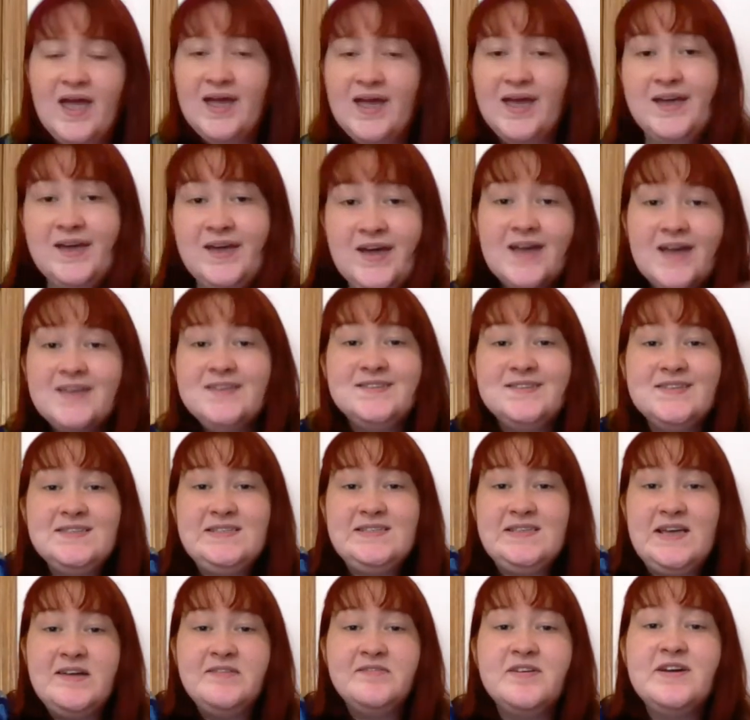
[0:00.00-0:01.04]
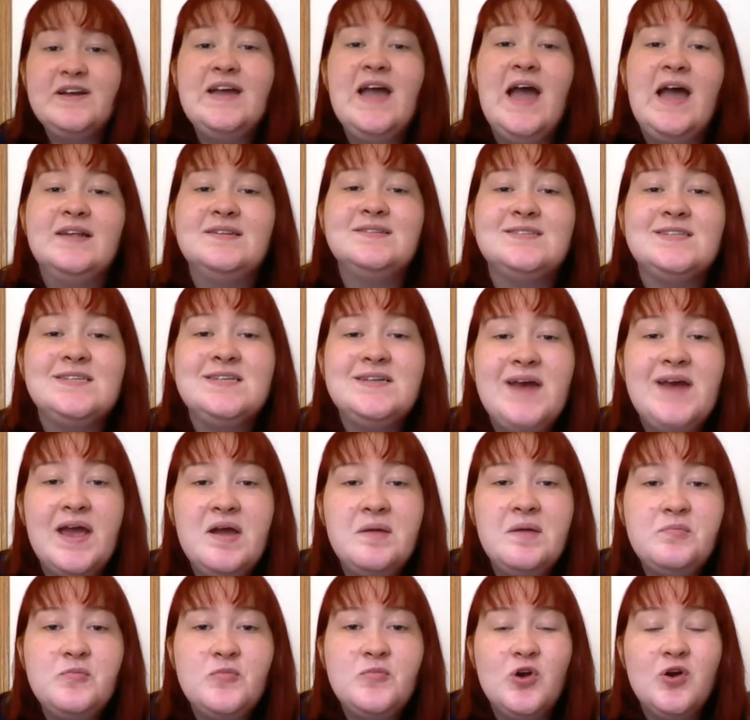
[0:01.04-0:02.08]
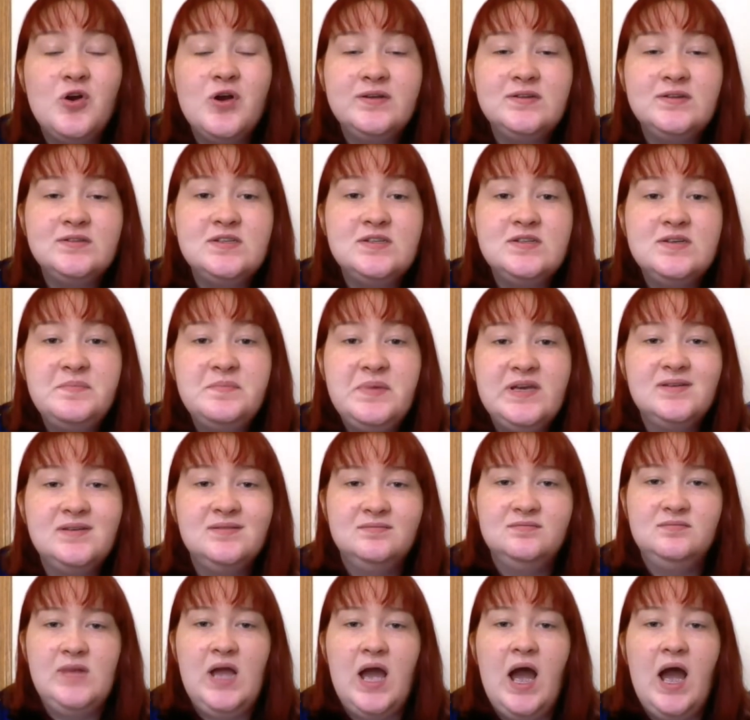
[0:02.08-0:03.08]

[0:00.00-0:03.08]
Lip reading: Hey guys, it's Avery, and today I'm going to be